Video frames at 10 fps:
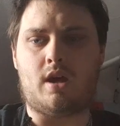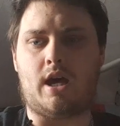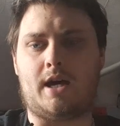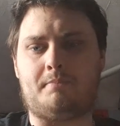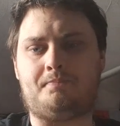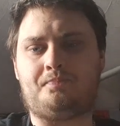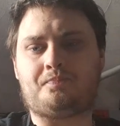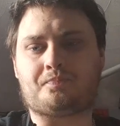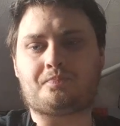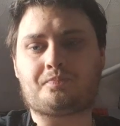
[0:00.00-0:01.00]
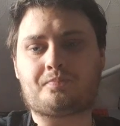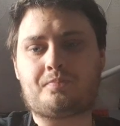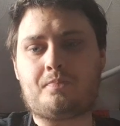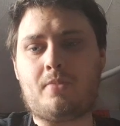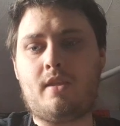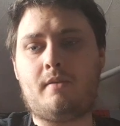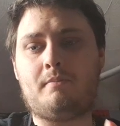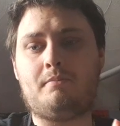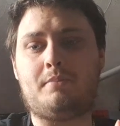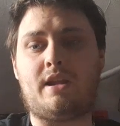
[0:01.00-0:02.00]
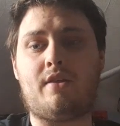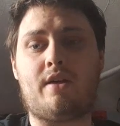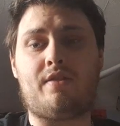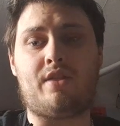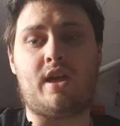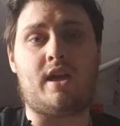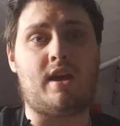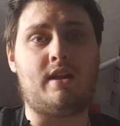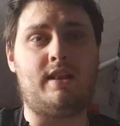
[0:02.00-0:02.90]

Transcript: But now that the